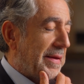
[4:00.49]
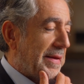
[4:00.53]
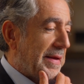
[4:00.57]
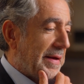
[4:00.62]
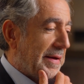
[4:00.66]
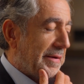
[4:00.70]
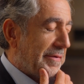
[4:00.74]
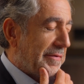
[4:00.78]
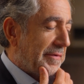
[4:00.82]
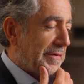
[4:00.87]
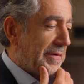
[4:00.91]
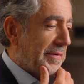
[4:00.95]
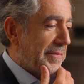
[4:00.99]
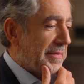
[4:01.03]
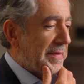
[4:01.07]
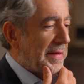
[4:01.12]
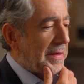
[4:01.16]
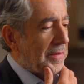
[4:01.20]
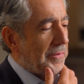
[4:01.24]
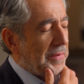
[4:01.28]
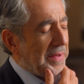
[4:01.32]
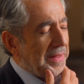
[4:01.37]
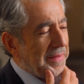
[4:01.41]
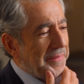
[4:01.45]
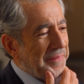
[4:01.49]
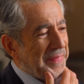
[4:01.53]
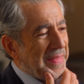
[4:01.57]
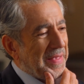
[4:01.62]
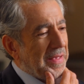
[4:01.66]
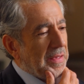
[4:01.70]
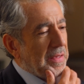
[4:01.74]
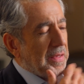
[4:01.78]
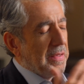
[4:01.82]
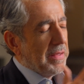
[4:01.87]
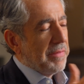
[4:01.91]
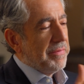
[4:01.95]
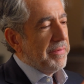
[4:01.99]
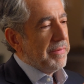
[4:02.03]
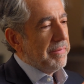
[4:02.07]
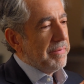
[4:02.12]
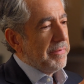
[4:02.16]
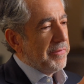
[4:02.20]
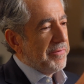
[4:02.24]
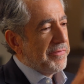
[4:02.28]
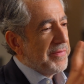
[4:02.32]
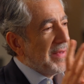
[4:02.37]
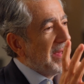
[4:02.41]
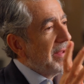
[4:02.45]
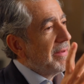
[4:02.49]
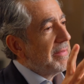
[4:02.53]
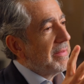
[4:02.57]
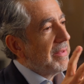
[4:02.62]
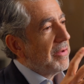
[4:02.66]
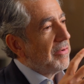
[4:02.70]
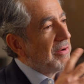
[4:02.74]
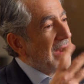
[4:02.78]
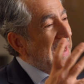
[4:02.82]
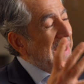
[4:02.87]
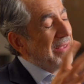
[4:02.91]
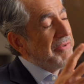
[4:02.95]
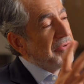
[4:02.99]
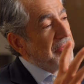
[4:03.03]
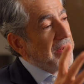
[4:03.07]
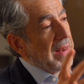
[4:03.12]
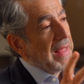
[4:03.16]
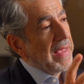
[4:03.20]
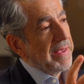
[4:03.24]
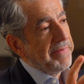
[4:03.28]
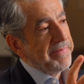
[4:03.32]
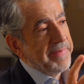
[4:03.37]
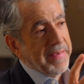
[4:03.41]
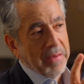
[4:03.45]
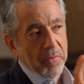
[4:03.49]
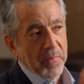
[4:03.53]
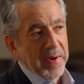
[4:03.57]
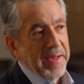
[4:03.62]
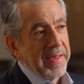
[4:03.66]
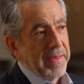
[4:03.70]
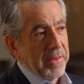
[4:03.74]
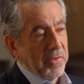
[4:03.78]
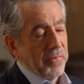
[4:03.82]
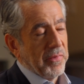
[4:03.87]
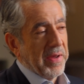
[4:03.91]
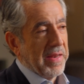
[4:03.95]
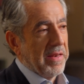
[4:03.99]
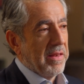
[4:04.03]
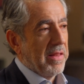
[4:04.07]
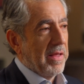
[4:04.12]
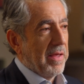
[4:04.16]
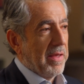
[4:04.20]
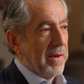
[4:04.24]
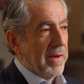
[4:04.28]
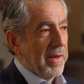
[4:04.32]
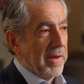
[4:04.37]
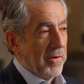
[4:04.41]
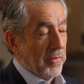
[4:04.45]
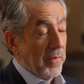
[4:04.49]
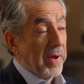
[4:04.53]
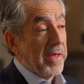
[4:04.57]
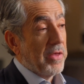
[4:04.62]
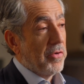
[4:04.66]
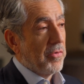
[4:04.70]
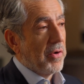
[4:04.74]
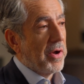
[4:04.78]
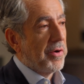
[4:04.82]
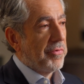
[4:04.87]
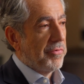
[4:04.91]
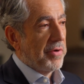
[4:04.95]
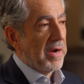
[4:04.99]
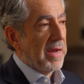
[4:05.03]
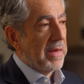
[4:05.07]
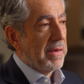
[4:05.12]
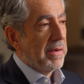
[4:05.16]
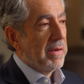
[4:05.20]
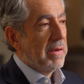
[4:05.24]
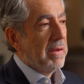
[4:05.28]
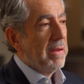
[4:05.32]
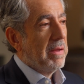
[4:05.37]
desk, and it's like, well, you start rationalizing why it went there and why you are right.